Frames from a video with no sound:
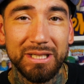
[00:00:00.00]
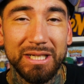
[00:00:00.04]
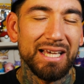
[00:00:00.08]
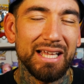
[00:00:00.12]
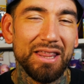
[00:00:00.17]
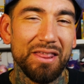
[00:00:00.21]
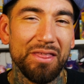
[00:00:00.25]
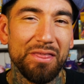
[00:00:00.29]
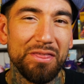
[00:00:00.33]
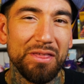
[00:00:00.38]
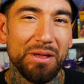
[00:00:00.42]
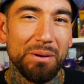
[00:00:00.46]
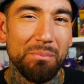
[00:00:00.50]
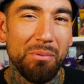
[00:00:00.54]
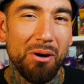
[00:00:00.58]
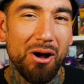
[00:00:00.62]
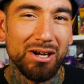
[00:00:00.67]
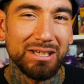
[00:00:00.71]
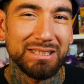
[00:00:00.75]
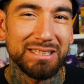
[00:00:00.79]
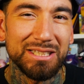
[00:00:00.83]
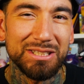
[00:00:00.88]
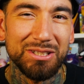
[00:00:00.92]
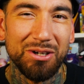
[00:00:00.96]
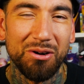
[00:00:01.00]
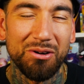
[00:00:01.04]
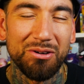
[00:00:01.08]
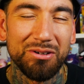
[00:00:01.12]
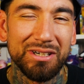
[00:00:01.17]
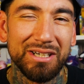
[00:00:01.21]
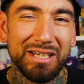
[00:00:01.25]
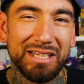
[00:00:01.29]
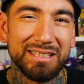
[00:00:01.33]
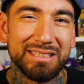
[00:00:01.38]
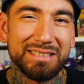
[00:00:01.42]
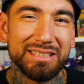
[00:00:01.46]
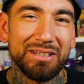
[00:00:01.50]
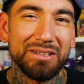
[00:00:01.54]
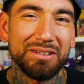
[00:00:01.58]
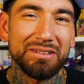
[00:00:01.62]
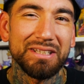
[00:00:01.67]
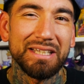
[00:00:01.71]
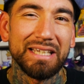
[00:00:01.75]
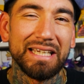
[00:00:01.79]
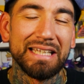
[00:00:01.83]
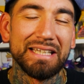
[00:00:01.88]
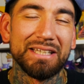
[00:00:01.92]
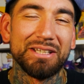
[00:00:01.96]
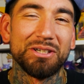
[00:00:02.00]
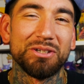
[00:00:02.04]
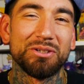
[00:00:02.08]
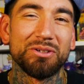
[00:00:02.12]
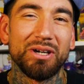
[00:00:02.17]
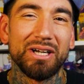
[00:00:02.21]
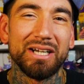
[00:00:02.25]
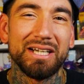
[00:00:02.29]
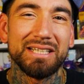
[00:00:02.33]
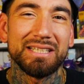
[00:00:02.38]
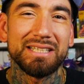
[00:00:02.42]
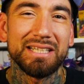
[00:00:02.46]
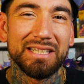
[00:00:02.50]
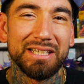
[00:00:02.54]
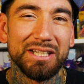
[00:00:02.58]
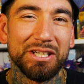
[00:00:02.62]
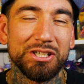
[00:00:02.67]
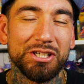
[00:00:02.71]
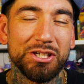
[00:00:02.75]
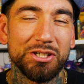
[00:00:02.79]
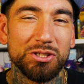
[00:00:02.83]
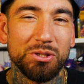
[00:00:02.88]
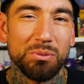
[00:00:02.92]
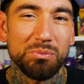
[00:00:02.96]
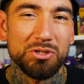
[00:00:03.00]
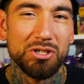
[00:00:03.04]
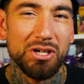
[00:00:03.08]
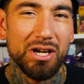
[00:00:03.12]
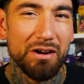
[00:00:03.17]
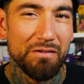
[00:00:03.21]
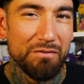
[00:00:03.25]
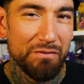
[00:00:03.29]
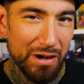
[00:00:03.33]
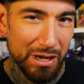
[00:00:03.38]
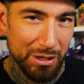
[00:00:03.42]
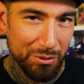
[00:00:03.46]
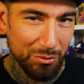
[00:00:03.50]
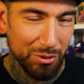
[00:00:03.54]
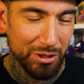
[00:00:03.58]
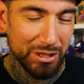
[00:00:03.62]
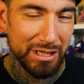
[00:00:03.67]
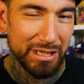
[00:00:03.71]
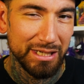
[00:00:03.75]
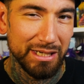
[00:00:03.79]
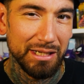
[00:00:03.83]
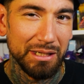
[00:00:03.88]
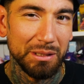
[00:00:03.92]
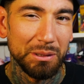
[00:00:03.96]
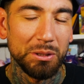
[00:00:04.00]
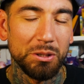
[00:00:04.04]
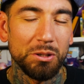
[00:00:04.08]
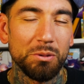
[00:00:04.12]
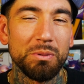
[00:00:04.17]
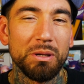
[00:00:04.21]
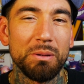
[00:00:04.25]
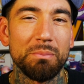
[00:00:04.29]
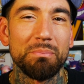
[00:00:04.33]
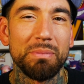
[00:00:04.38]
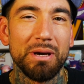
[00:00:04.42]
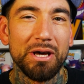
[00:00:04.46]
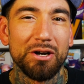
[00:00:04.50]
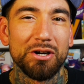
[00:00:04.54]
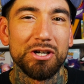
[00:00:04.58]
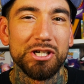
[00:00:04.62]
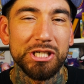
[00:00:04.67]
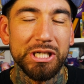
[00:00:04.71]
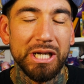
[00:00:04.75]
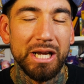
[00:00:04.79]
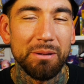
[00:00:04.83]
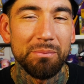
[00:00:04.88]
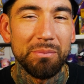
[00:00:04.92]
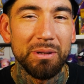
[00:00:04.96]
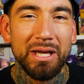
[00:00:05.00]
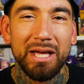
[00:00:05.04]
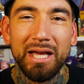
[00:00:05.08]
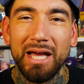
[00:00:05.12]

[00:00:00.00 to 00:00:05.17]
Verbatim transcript: The boxes aren't necessarily in the greatest condition, so I'm trying to find one in a little bit better shape.